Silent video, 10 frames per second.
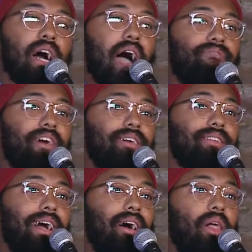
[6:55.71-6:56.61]
I
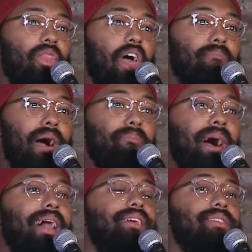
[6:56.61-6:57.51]
found out that my
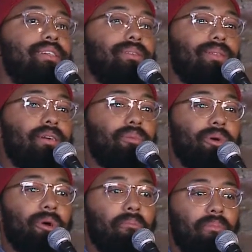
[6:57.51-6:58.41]
politics are
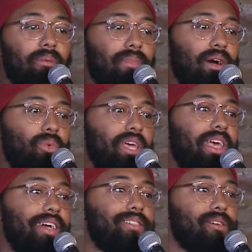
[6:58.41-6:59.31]
liberal, but my
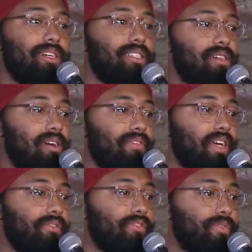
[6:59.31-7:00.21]
weekends are
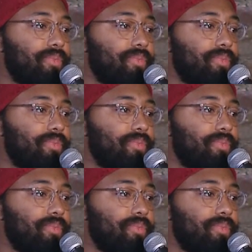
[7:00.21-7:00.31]
conservative.